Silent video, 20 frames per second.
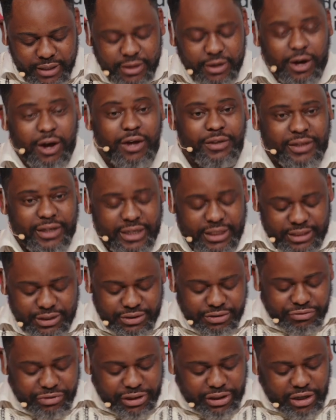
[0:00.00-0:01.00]

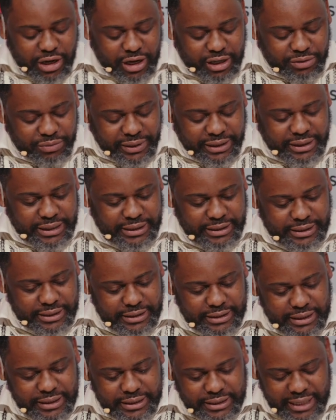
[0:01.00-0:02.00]
Others returned with
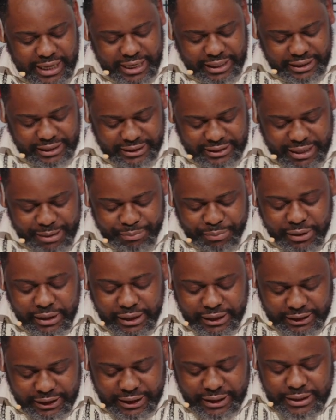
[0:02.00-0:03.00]
diseases and
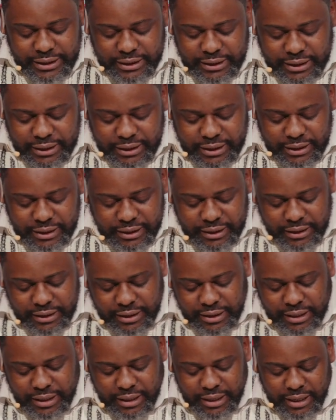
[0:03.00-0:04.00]
disabilities.
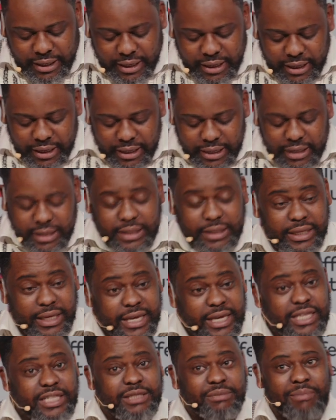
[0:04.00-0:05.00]

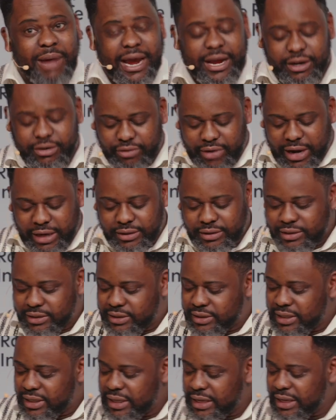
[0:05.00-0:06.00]
These
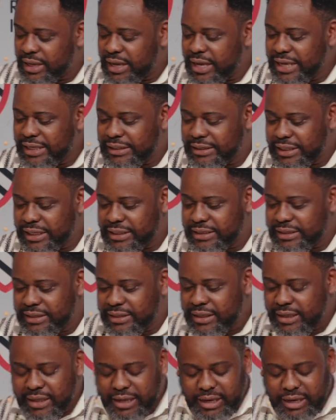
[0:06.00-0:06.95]
migrants exist